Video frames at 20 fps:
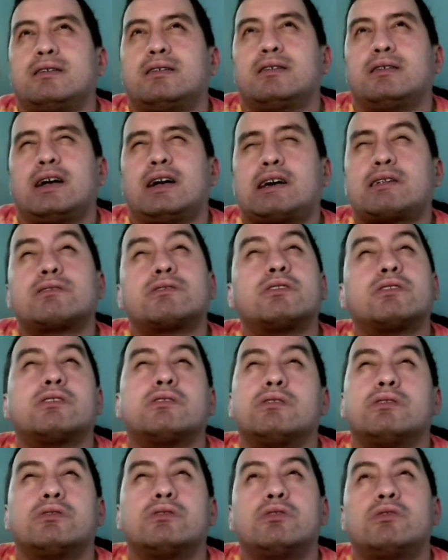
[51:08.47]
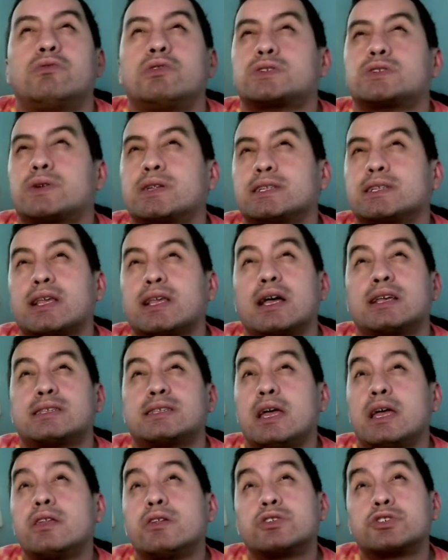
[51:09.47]
don't know which one is
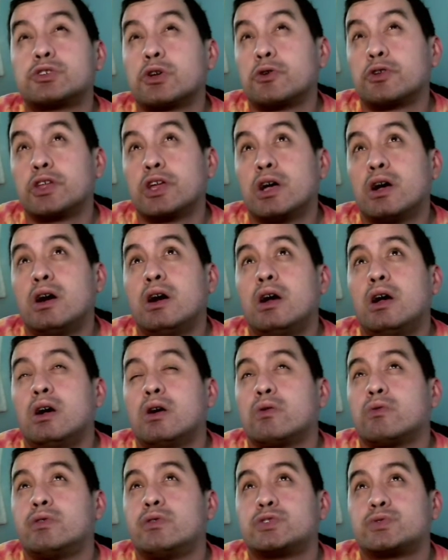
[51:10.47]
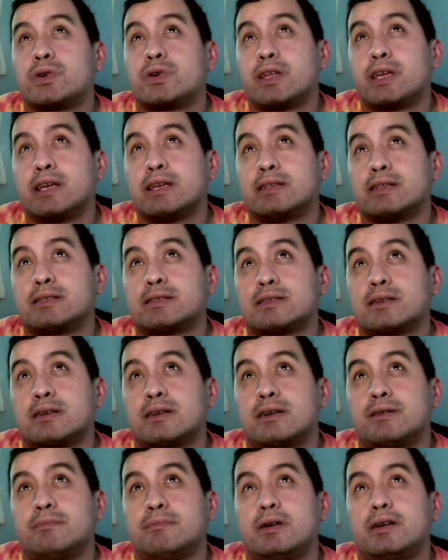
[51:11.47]
Sandra Sonia, which one is
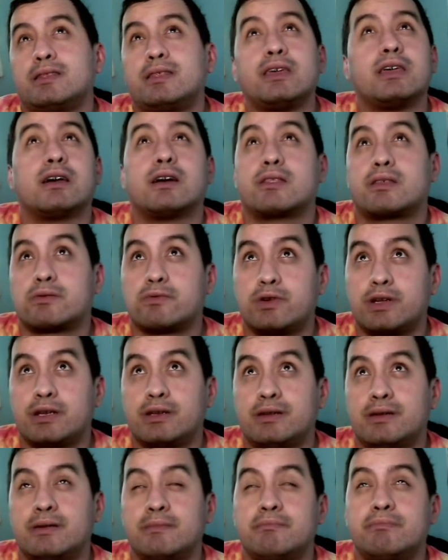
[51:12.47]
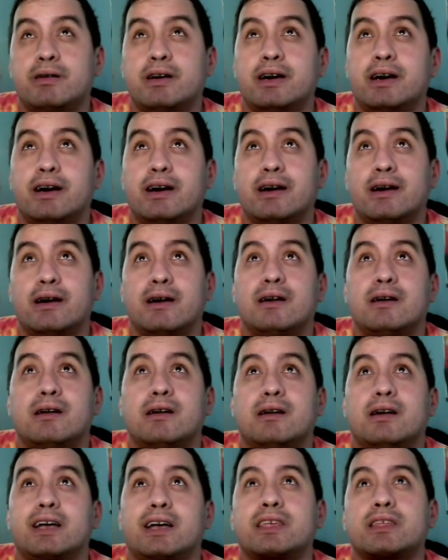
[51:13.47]
the other one, but
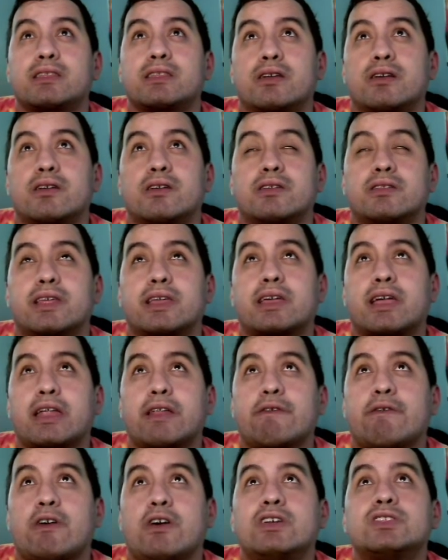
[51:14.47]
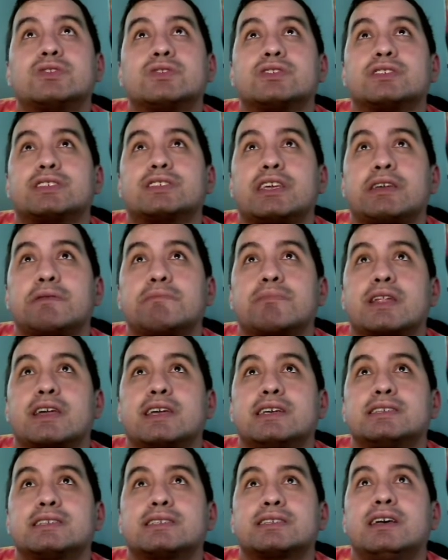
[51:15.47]
I think they kind of fall into the same
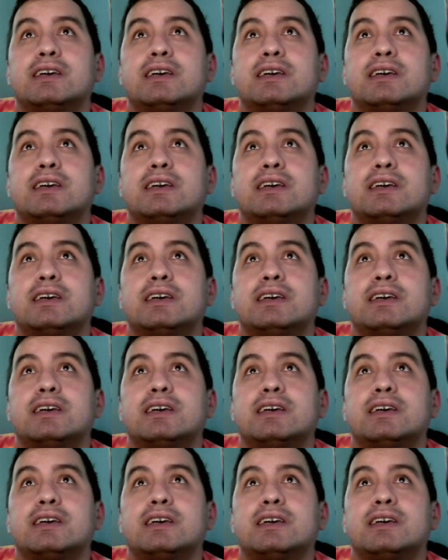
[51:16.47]
place.